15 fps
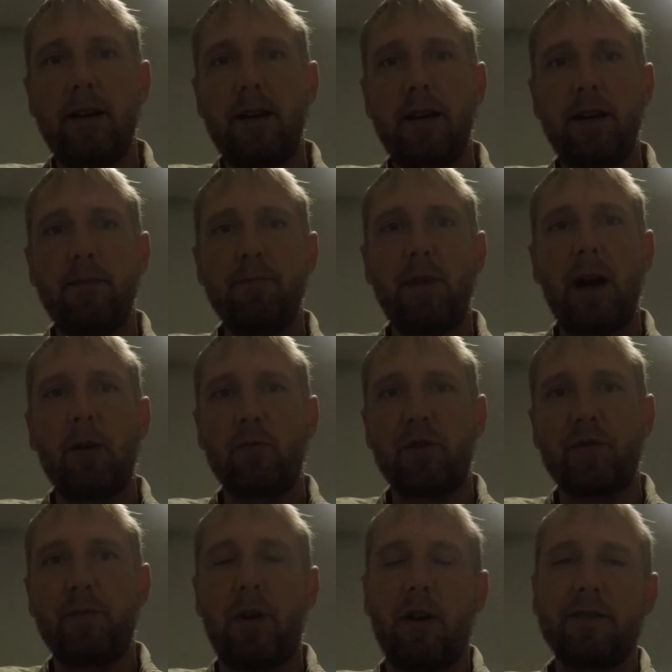And my
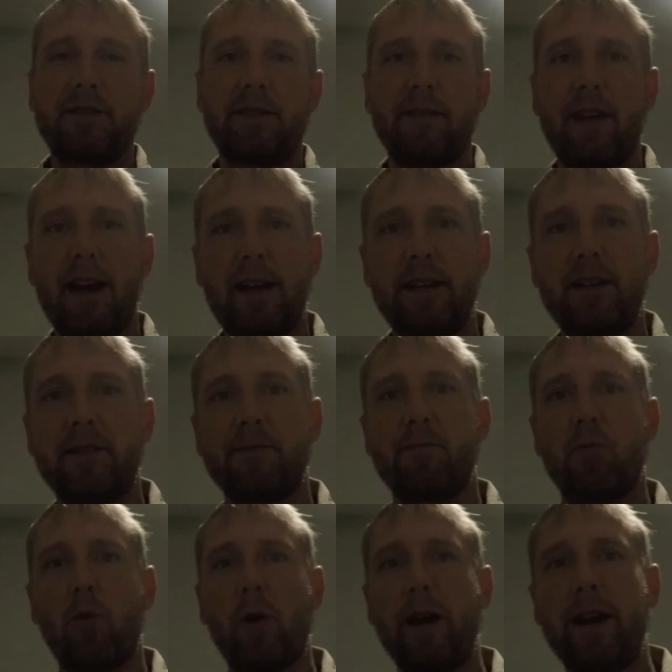response to that is,
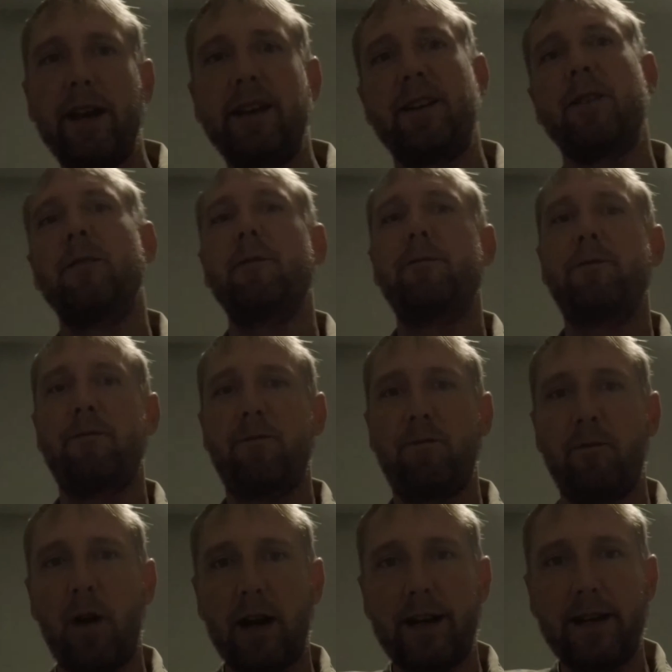bring it, you
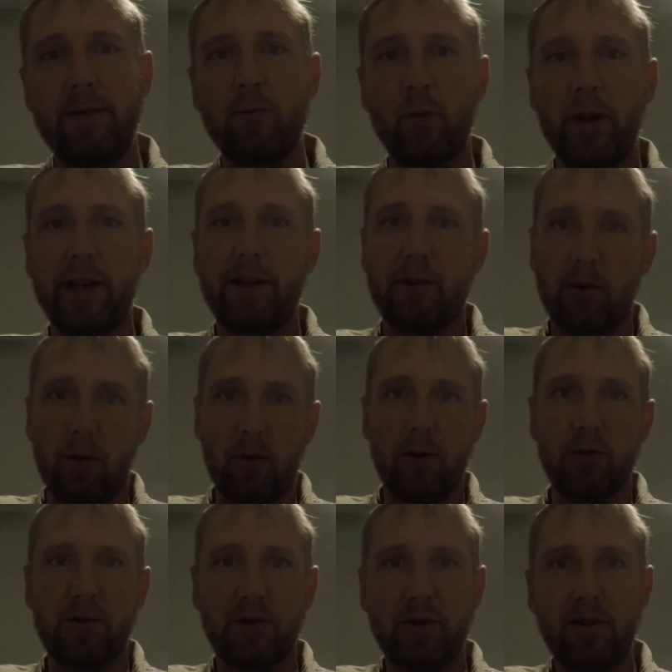fucking
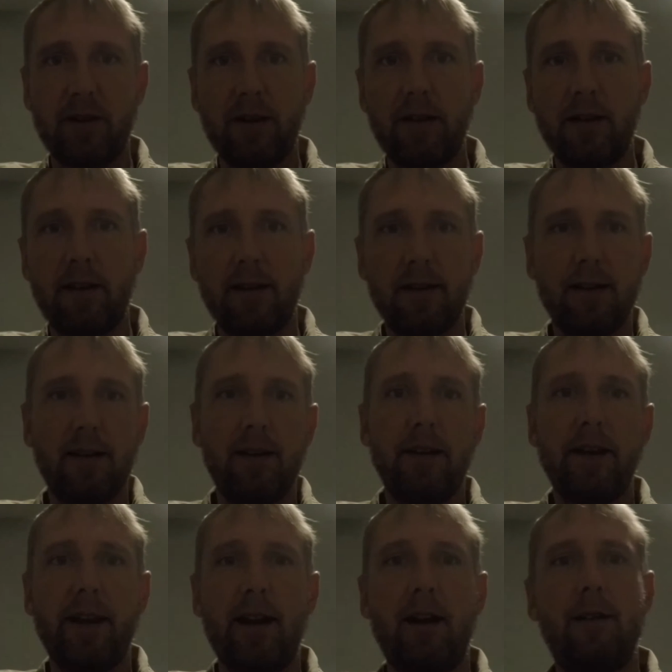retards.
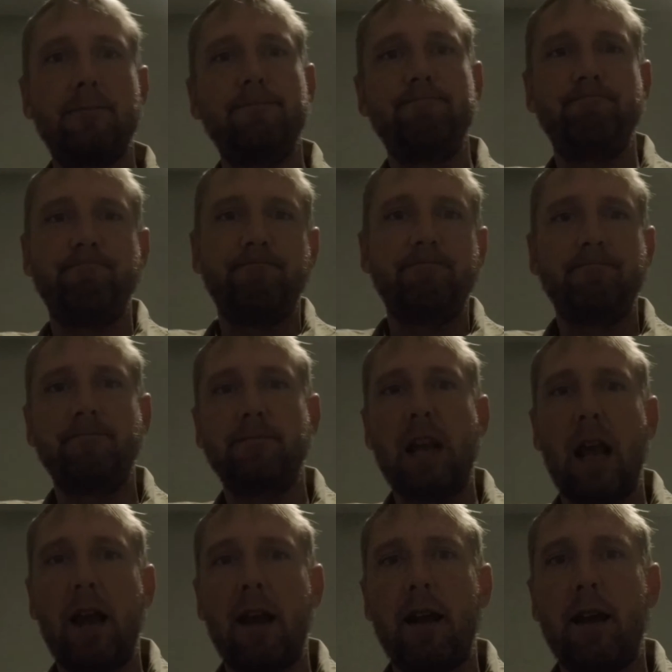You know,
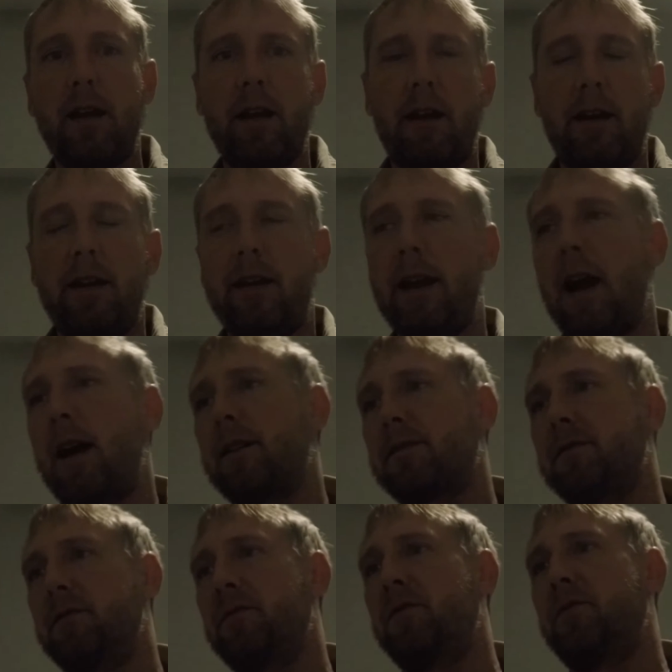you guys
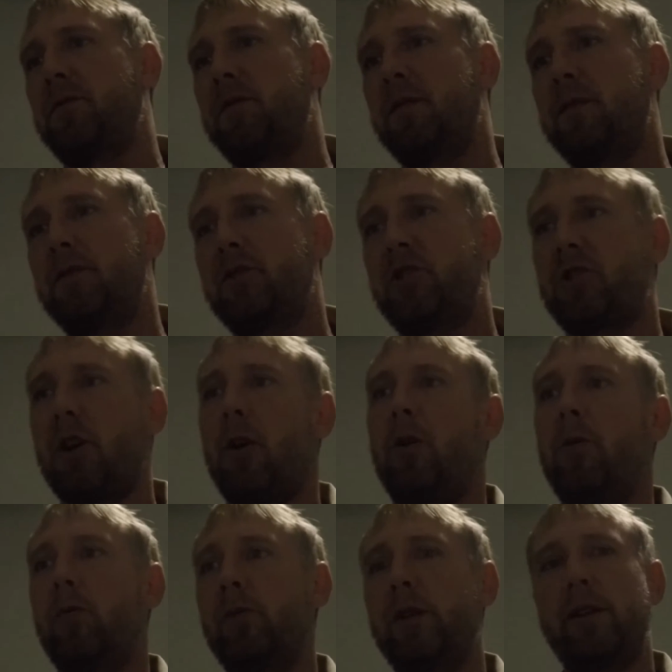have
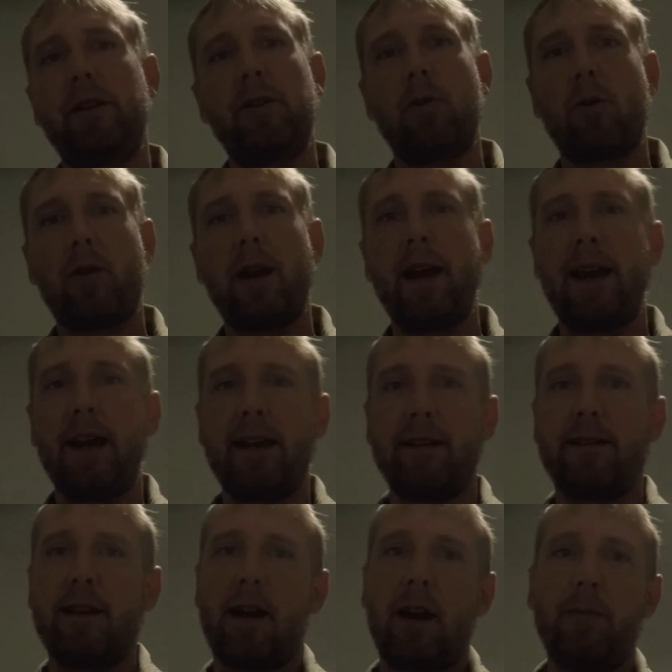shown your hand
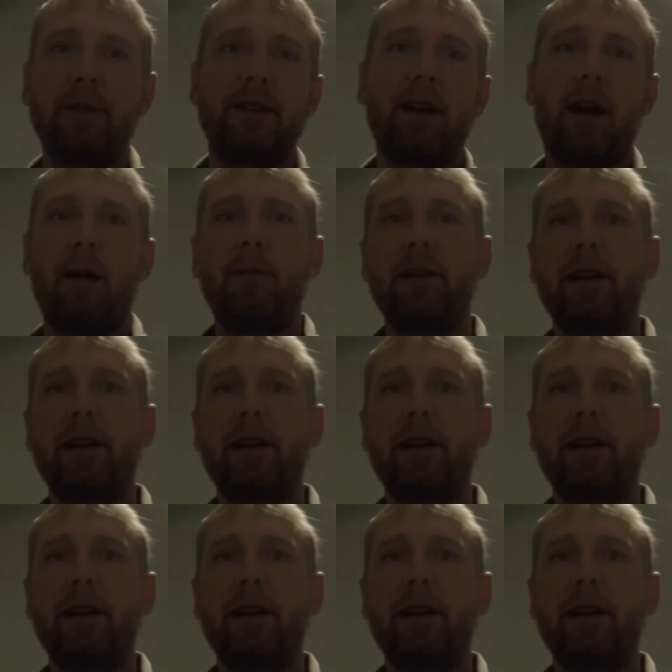time and time